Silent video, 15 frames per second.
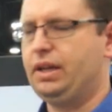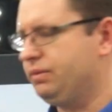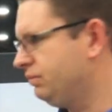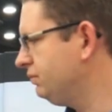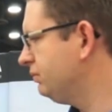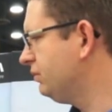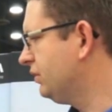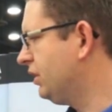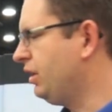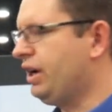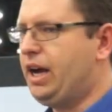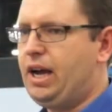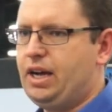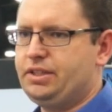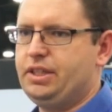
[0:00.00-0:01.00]
that, you know,
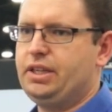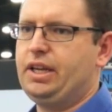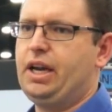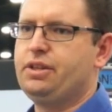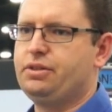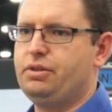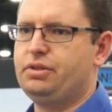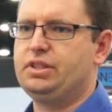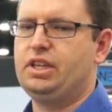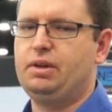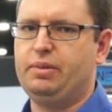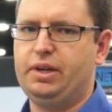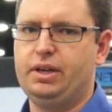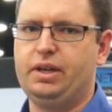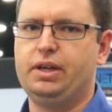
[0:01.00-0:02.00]
RTK 2
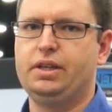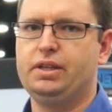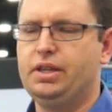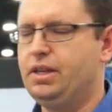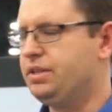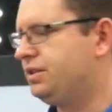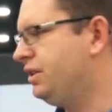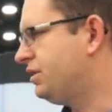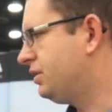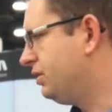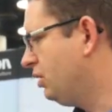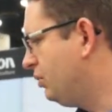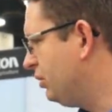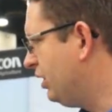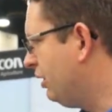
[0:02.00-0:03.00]
centimetre
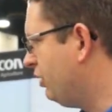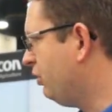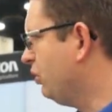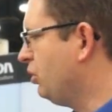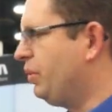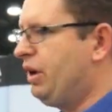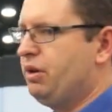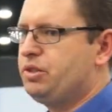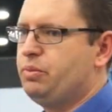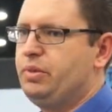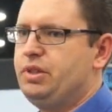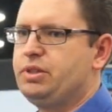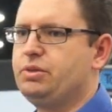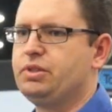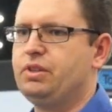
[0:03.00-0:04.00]
system, you know, and all the bells and
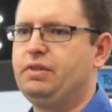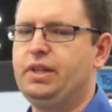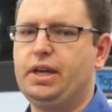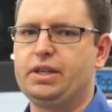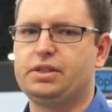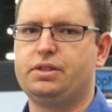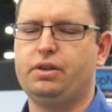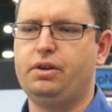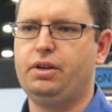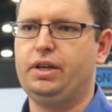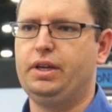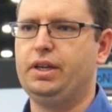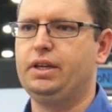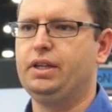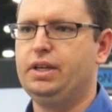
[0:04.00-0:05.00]
whistles of the
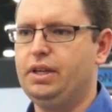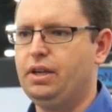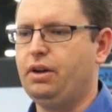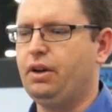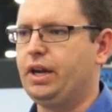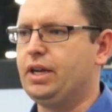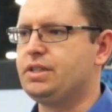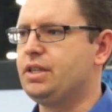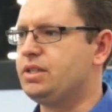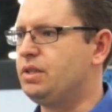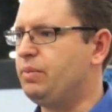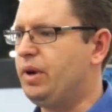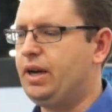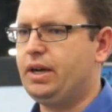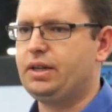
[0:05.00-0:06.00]
X30. And I guess as
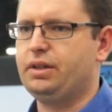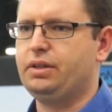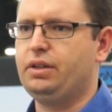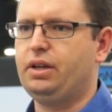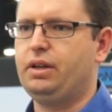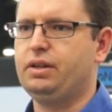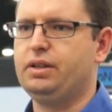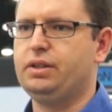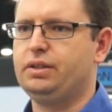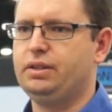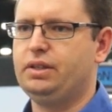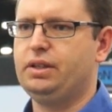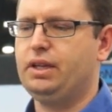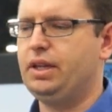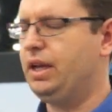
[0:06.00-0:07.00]
the market, you know,
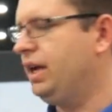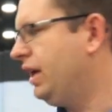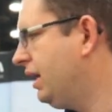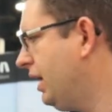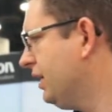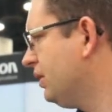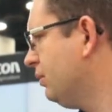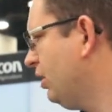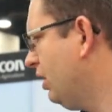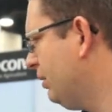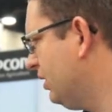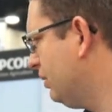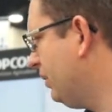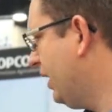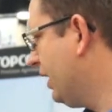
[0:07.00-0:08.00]
at the
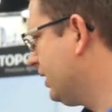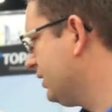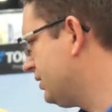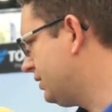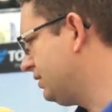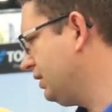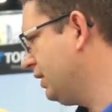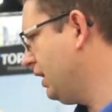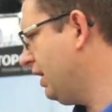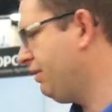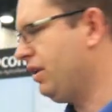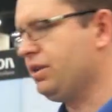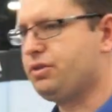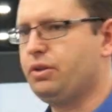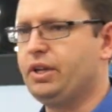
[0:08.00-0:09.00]
moment, the market's,
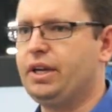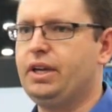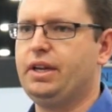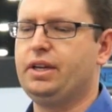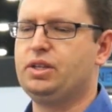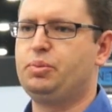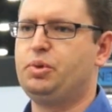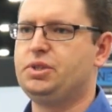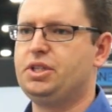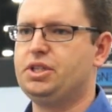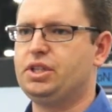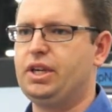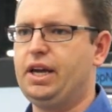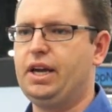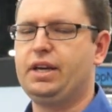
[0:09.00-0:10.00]
everyone's sort of getting into
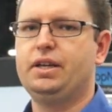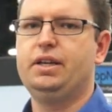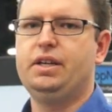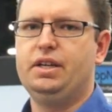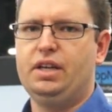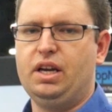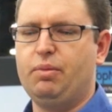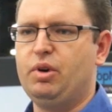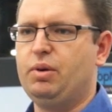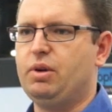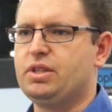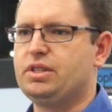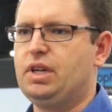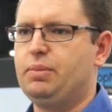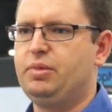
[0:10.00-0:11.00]
precision ag, and we
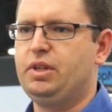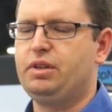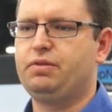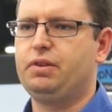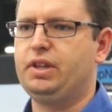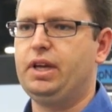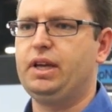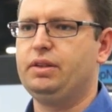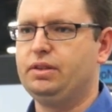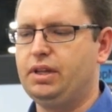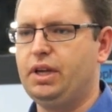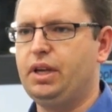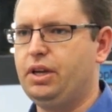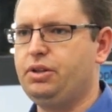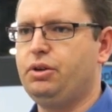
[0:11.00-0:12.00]
want something for that,
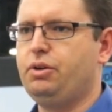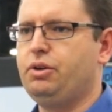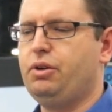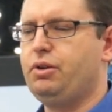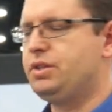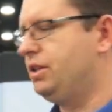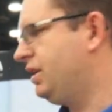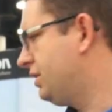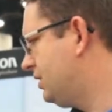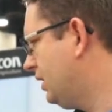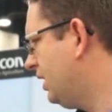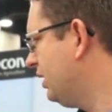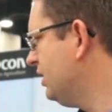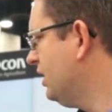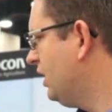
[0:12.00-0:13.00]
a new user that's
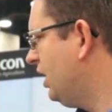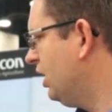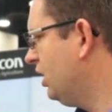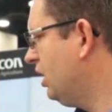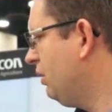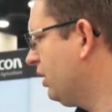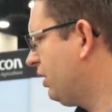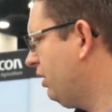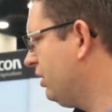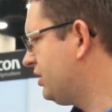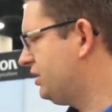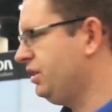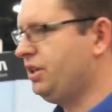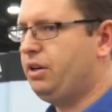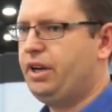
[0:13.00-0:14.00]
at a lower
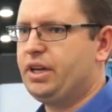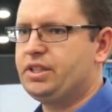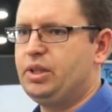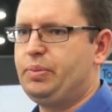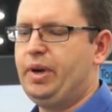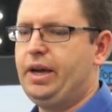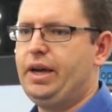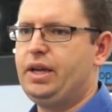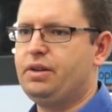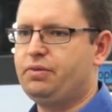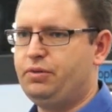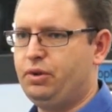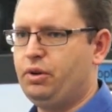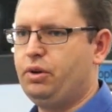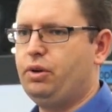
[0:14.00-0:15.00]
cost, and you're not actually paying
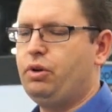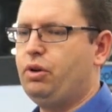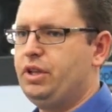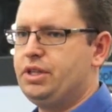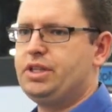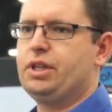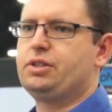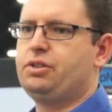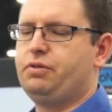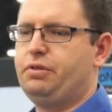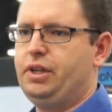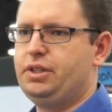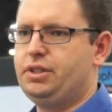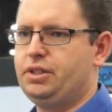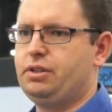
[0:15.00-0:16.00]
for all these extra
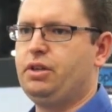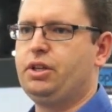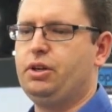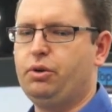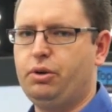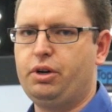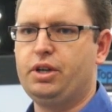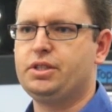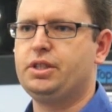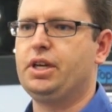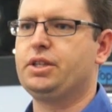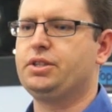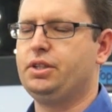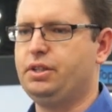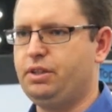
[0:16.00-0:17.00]
features like your auto
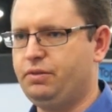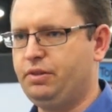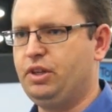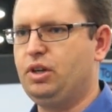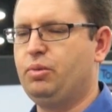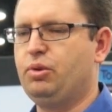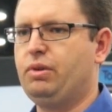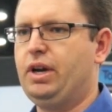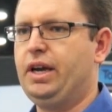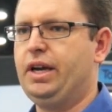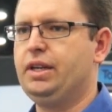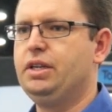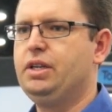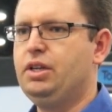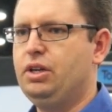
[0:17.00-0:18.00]
section, your variable
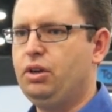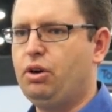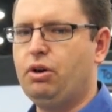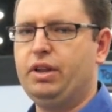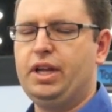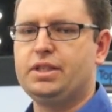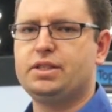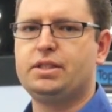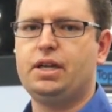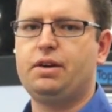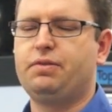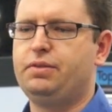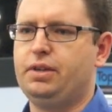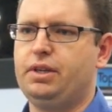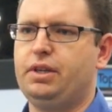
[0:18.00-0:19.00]
rate, all that
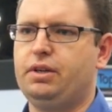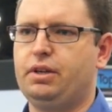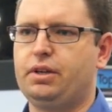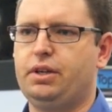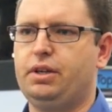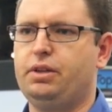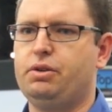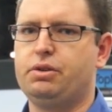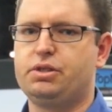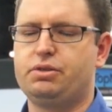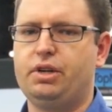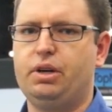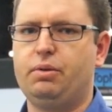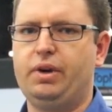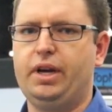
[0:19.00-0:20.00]
stuff that you're not going to use
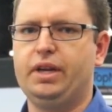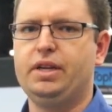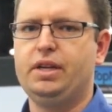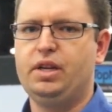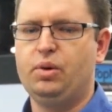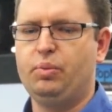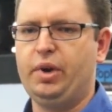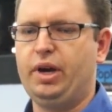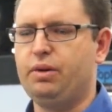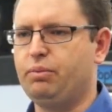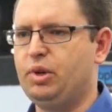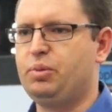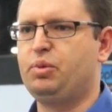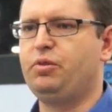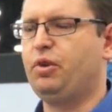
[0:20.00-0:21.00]
straight away.
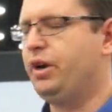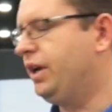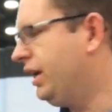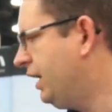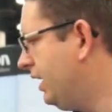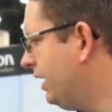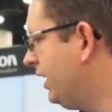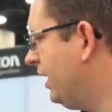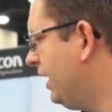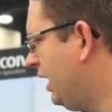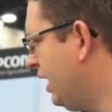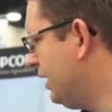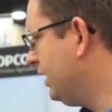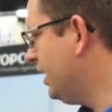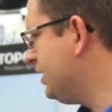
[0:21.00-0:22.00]
But we provide
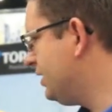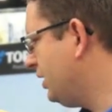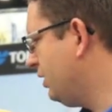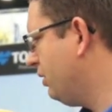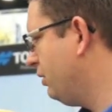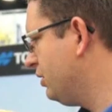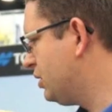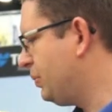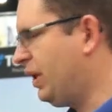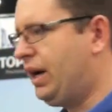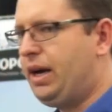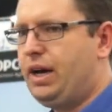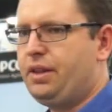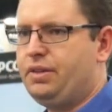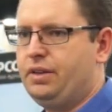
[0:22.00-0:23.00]
an easy to use
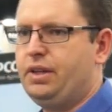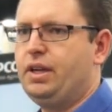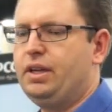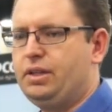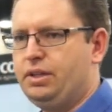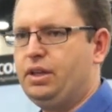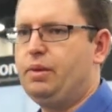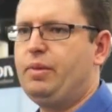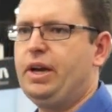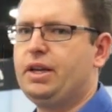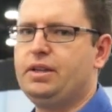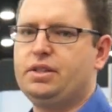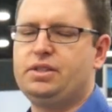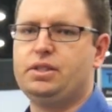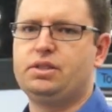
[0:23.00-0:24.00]
path, and you know,
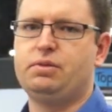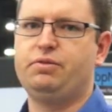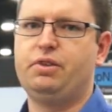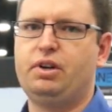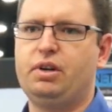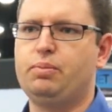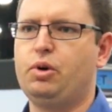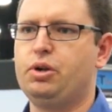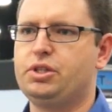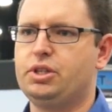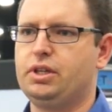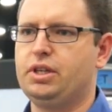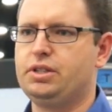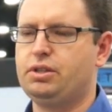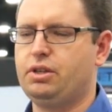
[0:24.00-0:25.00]
making the system very
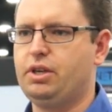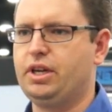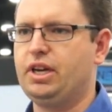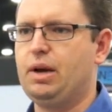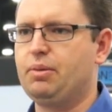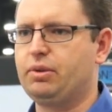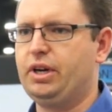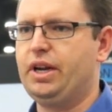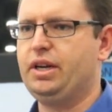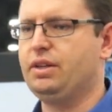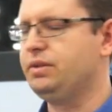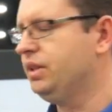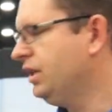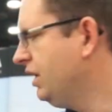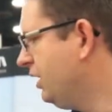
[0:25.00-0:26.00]
modular, so you can upgrade,
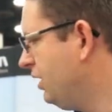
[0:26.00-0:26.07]
and